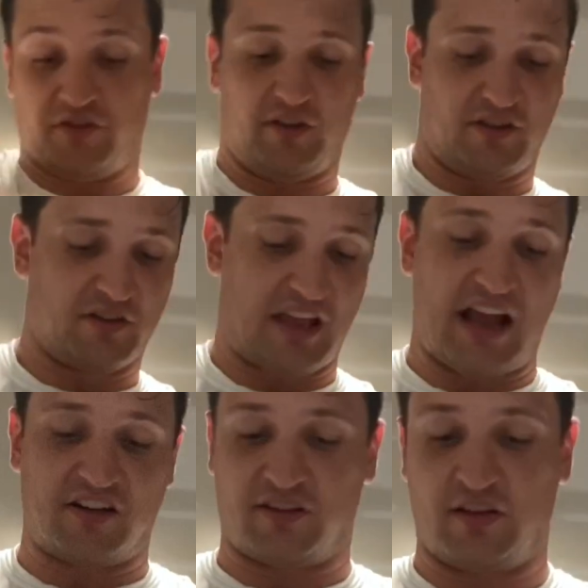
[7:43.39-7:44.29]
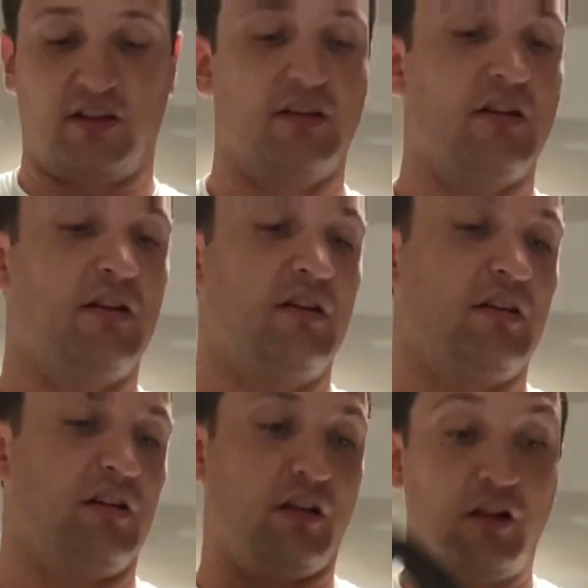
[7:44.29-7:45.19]
And this is actually
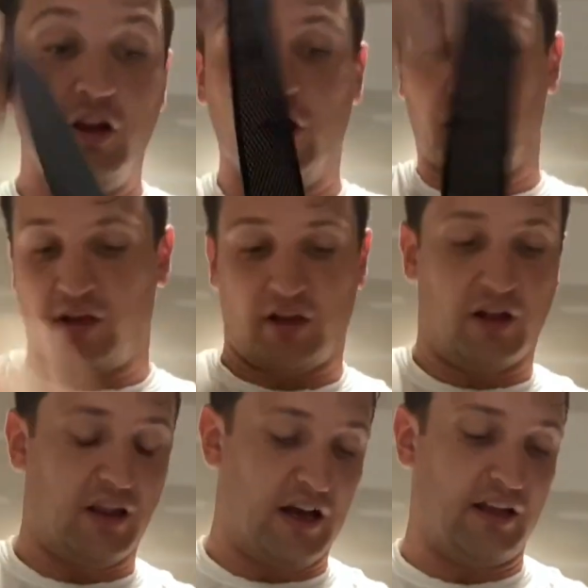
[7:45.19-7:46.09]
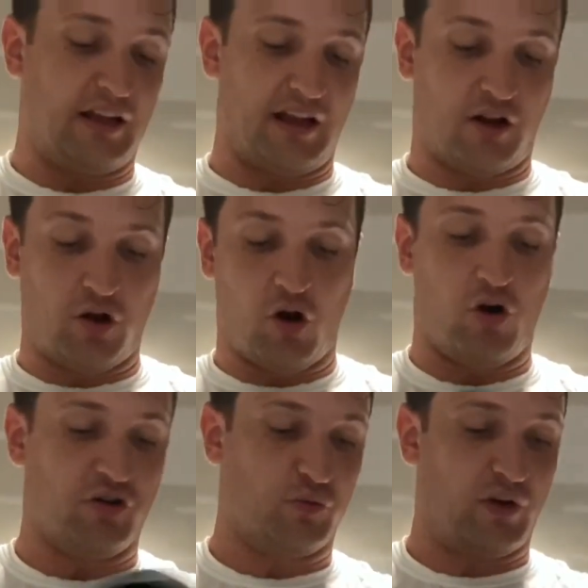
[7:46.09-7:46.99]
looking a lot like
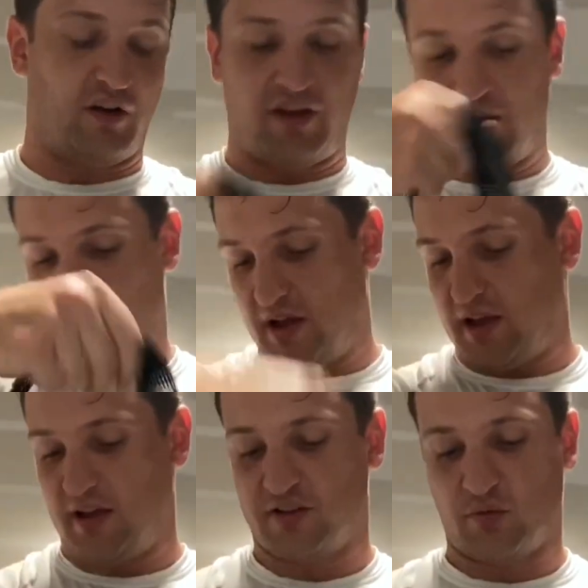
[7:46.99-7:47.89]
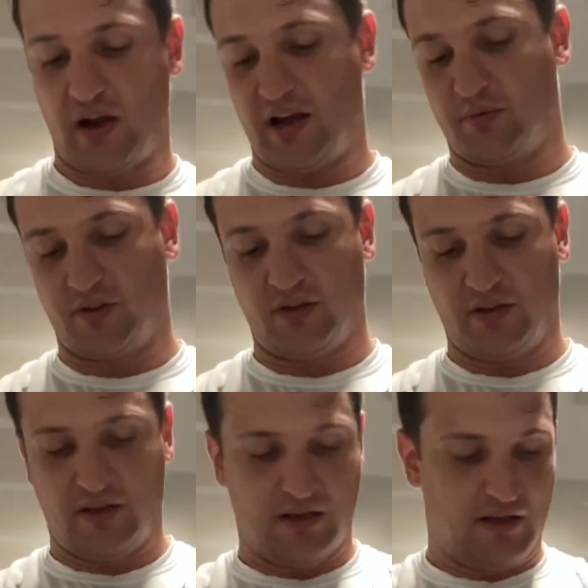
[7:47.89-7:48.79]
gauze. When I've had my hands wrapped,
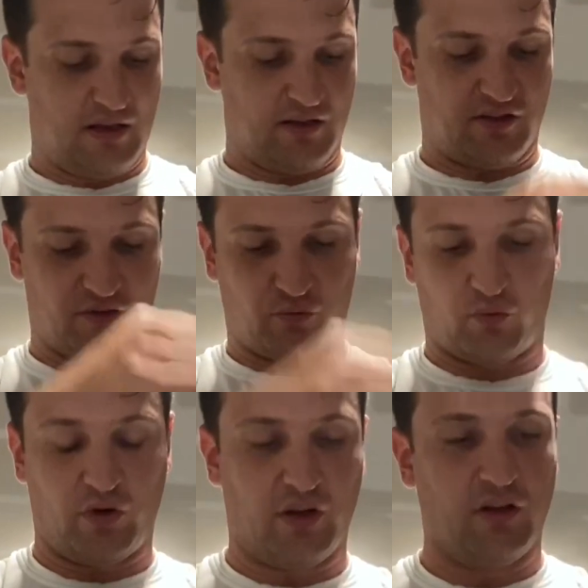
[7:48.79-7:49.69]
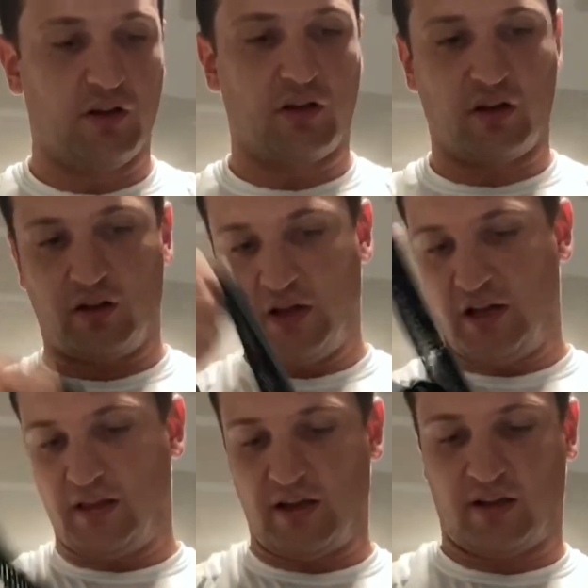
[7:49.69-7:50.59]
this is really looking a
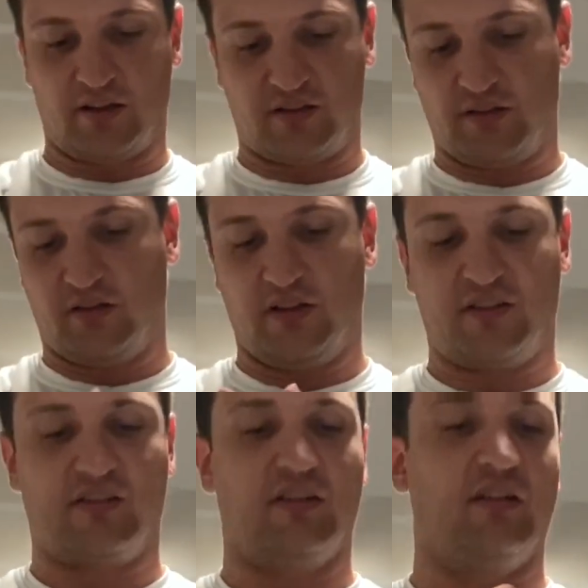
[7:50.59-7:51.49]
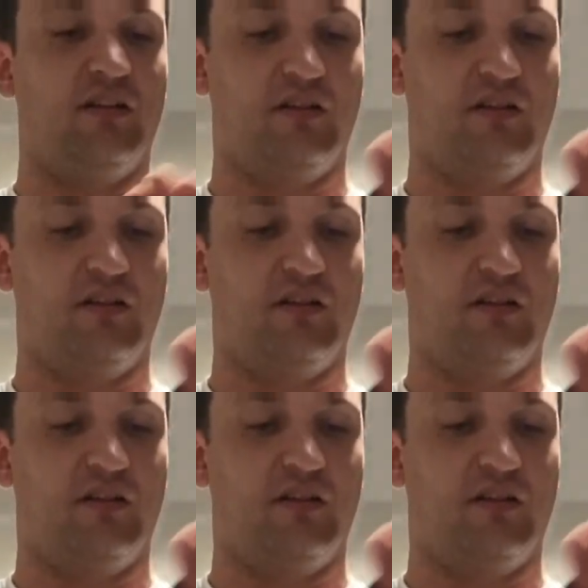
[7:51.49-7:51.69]
lot like it. So let's see.